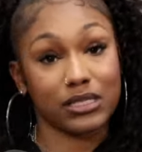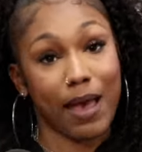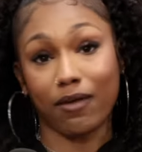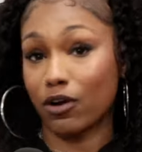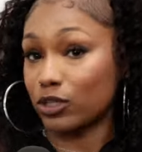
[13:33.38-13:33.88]
a
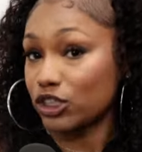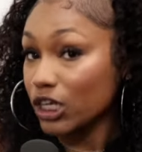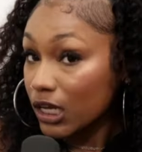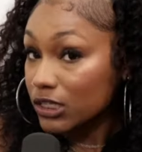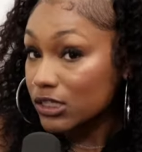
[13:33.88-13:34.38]
macaroni and
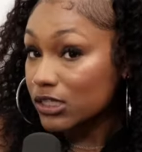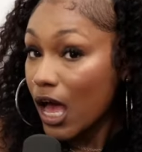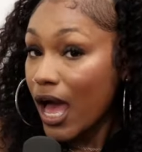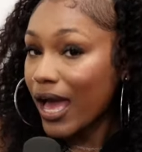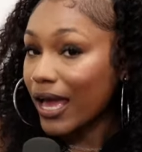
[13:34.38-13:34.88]
cheese.
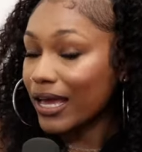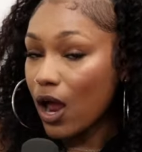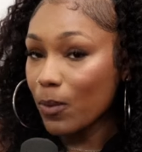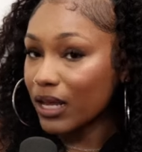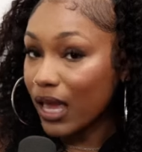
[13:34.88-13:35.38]
Aww. He
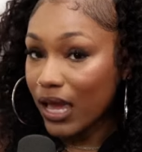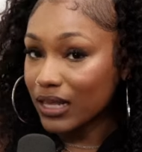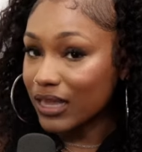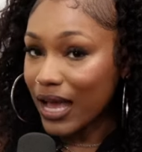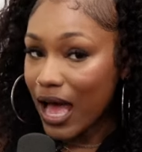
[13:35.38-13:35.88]
don't want to eat
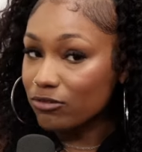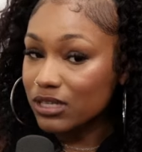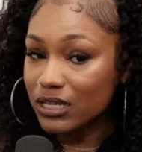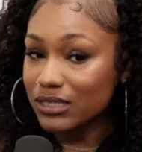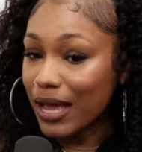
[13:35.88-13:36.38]
anything else.
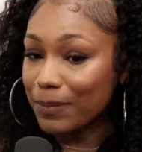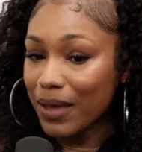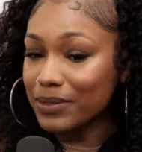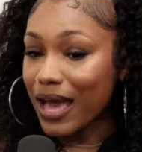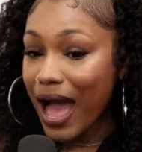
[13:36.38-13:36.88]
And it's like,
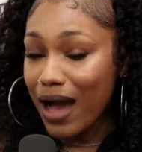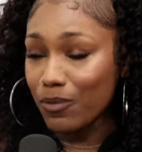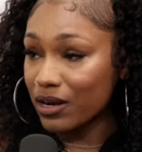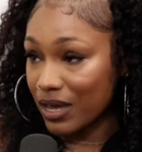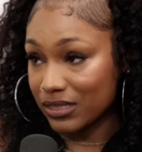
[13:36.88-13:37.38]
baby, I
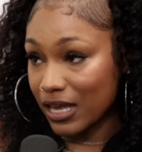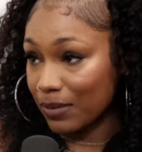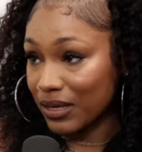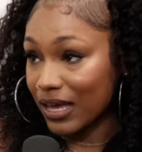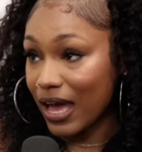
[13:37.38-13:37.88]
want to make salmon.